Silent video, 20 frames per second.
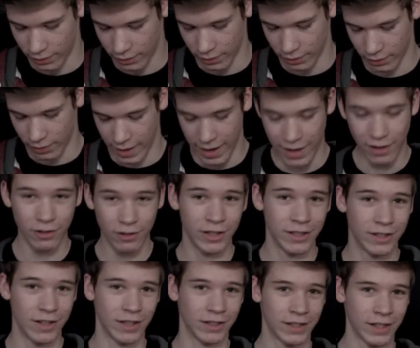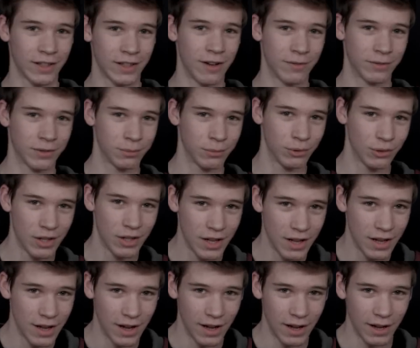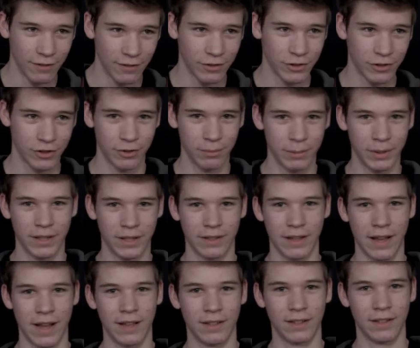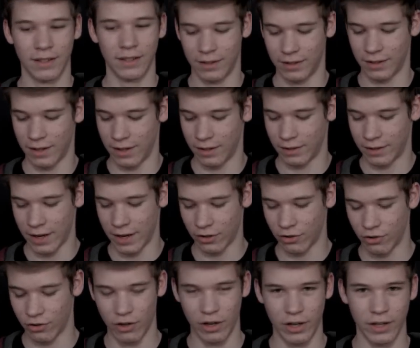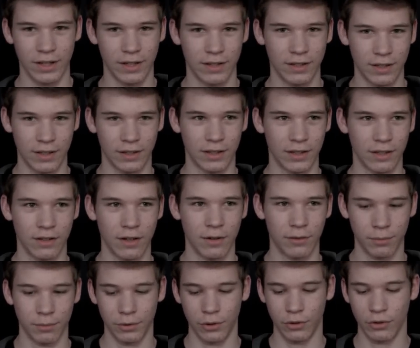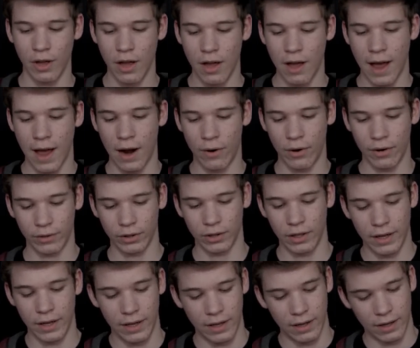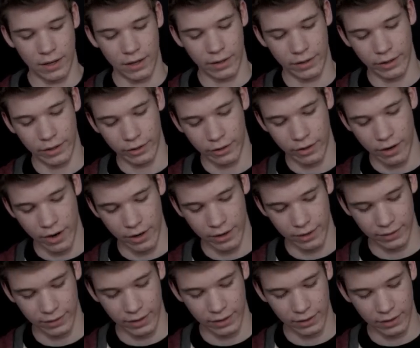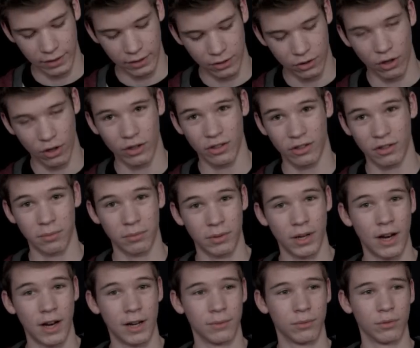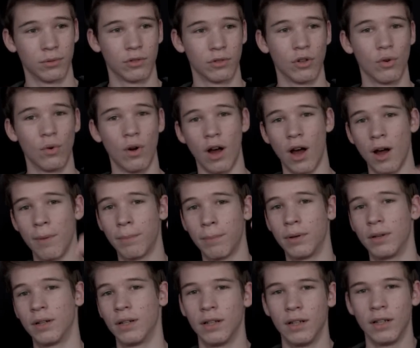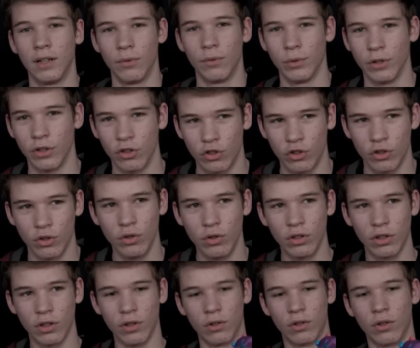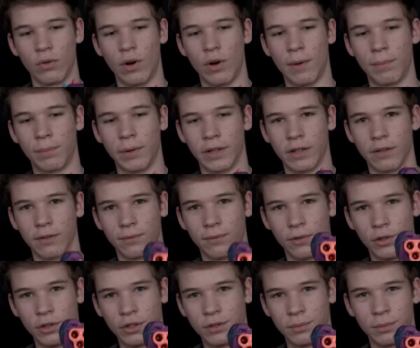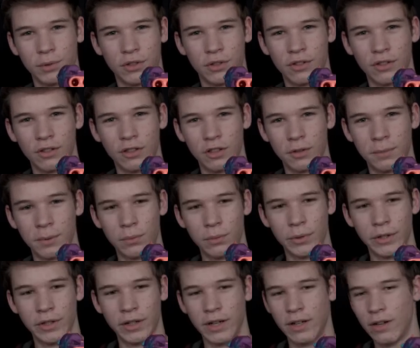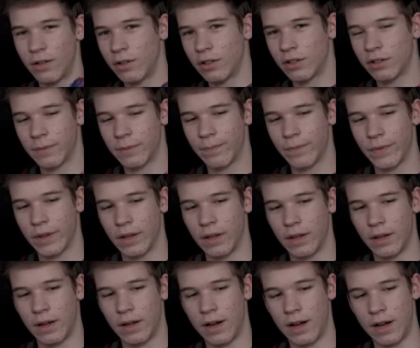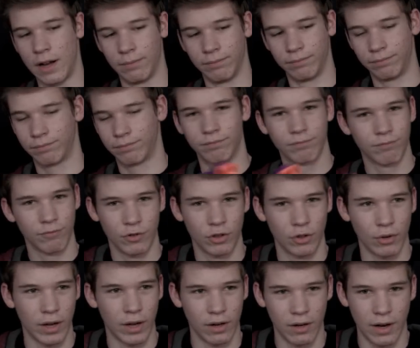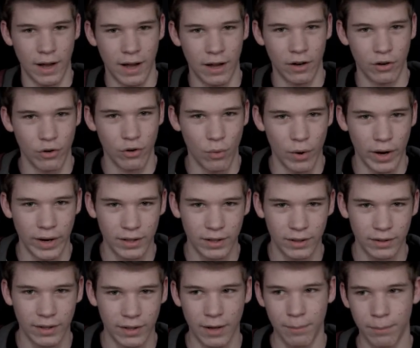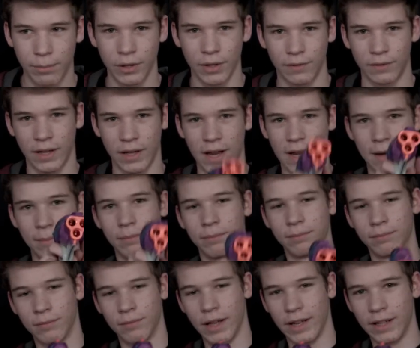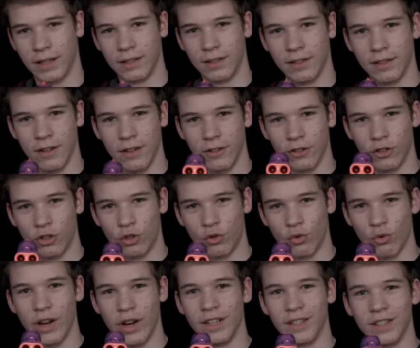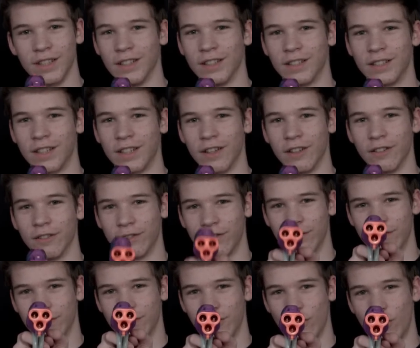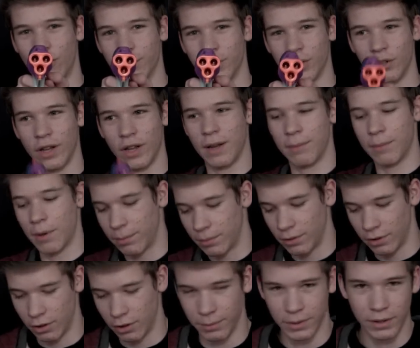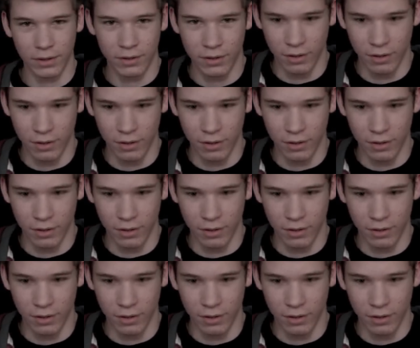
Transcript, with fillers: The handle is not that comfortable uh, for sure because it has this uh, texture on it. It's not that comfortable to use. However, another con is that the darts sometimes will go up. When you shoot, they'll go up like a foot, which is a little bit weird, I noticed. Um, so I don't, I don't know why it does that, but you have to aim like straight instead of normally you aim up a little bit.